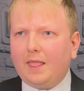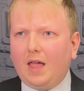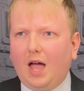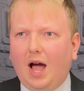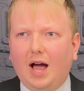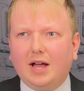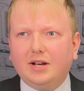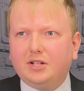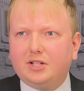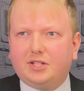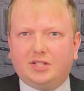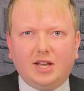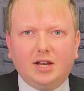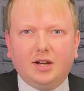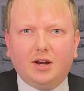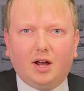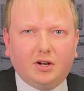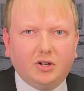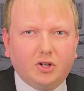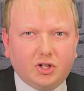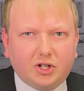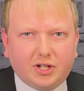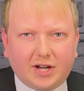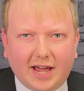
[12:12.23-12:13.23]
I just didn't
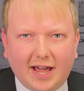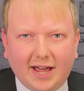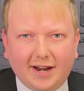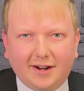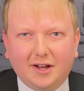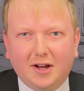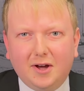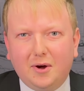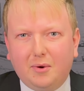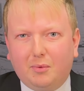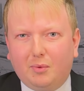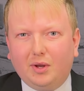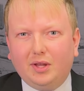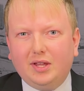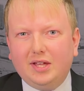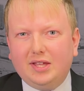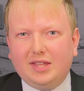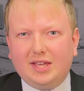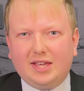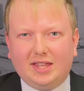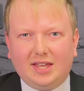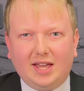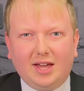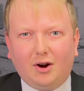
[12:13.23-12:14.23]
understand really
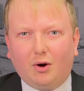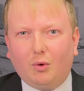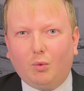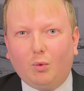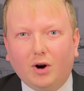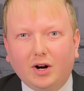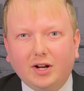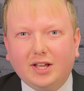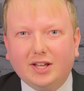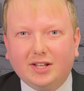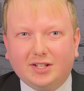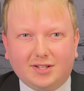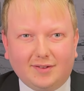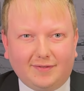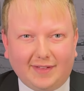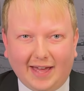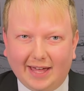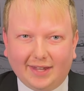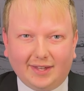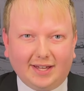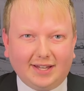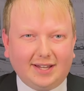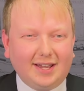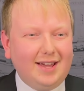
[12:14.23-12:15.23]
the inner workings of
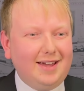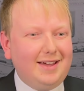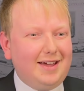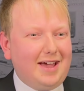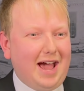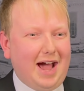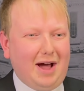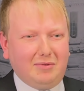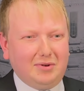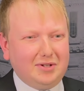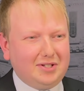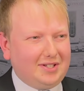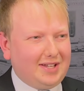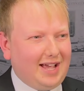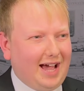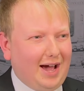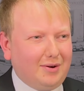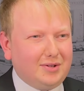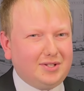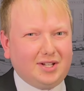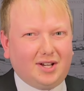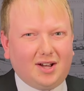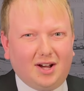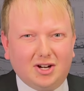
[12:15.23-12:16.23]
that. Like, how does
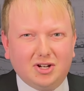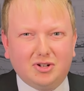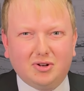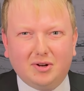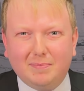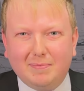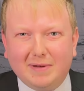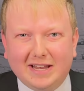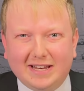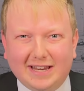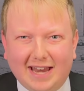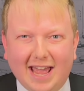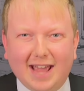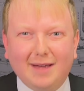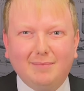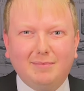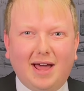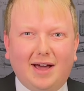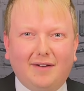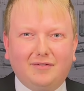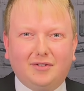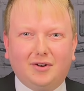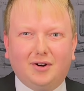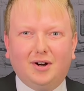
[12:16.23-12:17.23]
a country be named
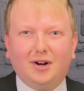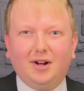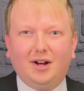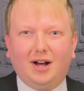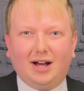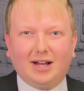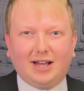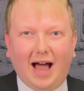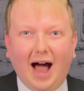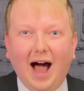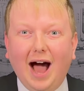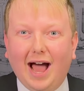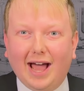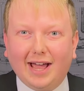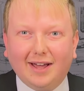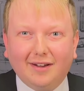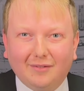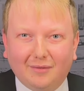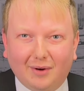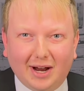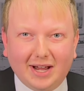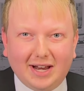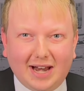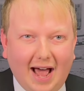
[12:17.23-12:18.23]
after a guy,
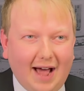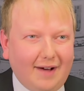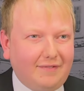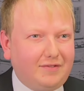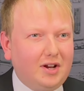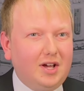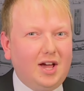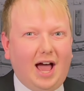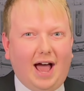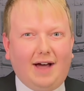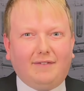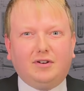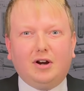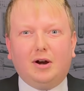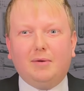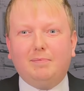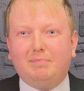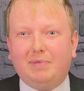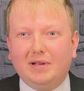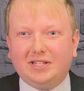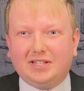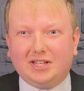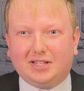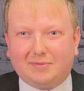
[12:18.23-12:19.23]
right? After a
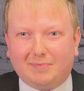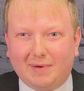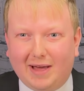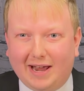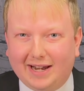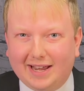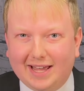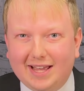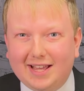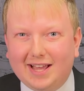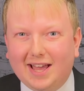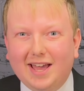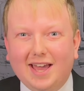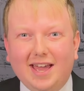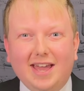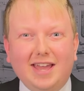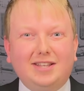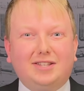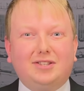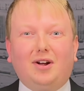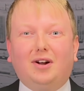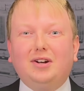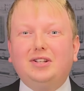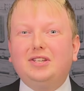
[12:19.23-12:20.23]
businessman. He
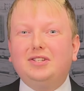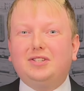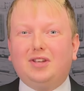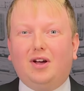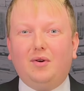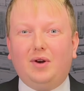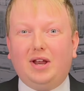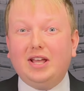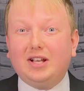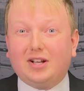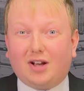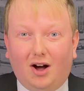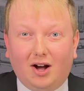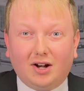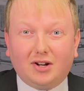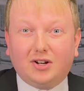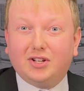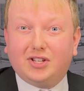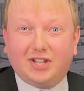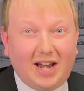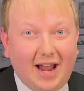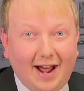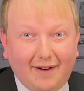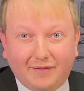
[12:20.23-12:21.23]

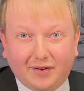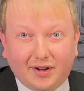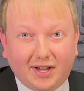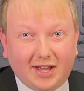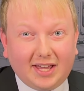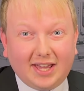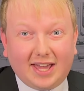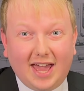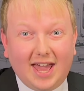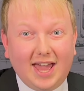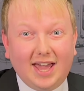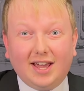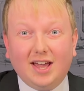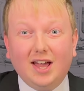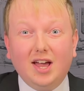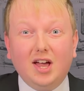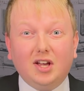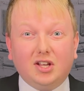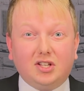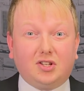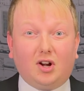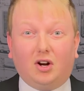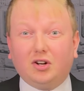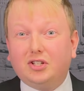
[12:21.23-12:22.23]
conquers an African king,
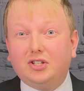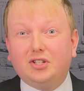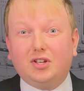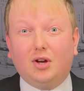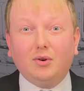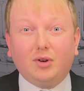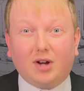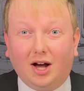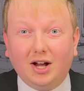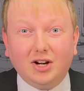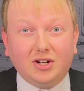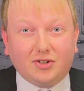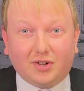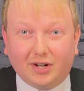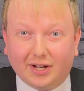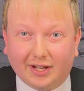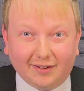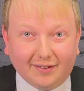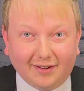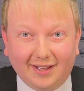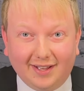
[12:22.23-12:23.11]
starts his own country.